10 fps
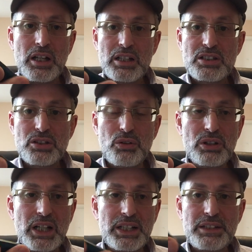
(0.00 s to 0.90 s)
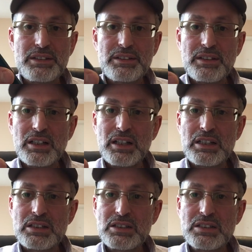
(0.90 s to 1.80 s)
It's so light,
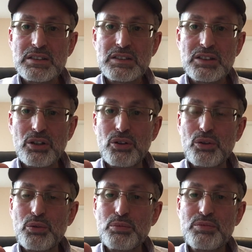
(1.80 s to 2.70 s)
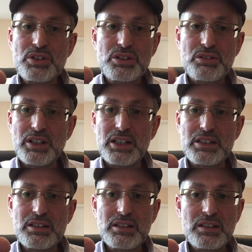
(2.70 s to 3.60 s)
it's so
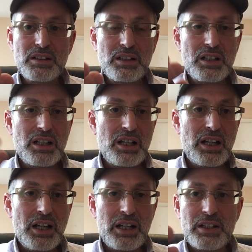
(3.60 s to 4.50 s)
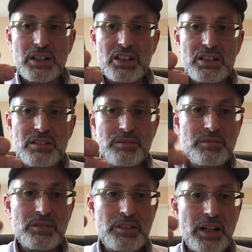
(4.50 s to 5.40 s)
discreet, and you
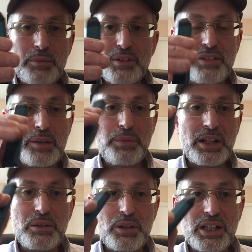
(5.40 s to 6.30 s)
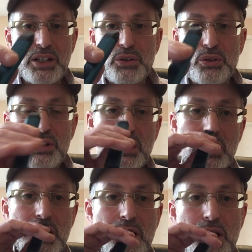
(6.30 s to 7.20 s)
can grab a vape anywhere in a
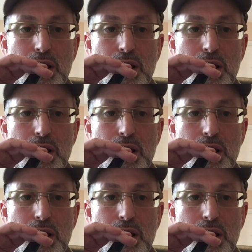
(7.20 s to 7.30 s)
corner